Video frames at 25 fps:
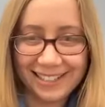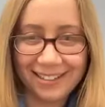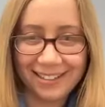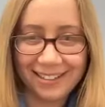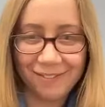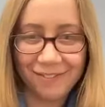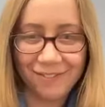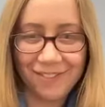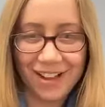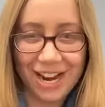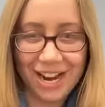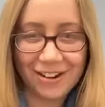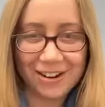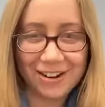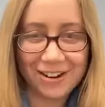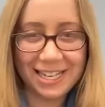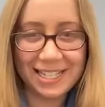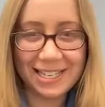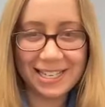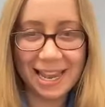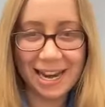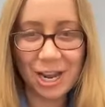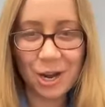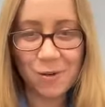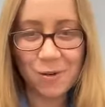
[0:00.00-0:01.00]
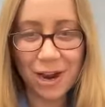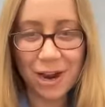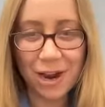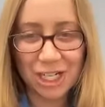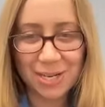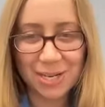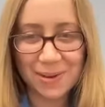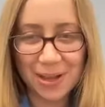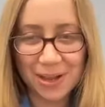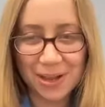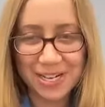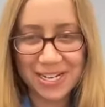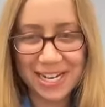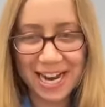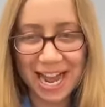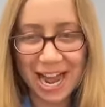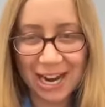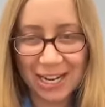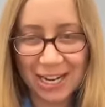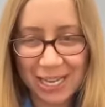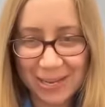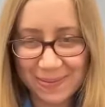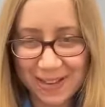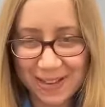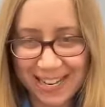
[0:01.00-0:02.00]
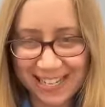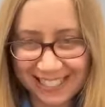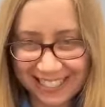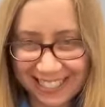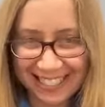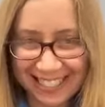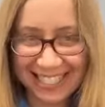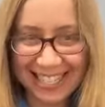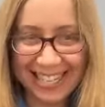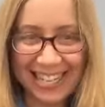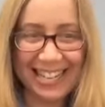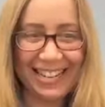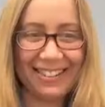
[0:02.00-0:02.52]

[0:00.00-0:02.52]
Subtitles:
very exciting question about documents.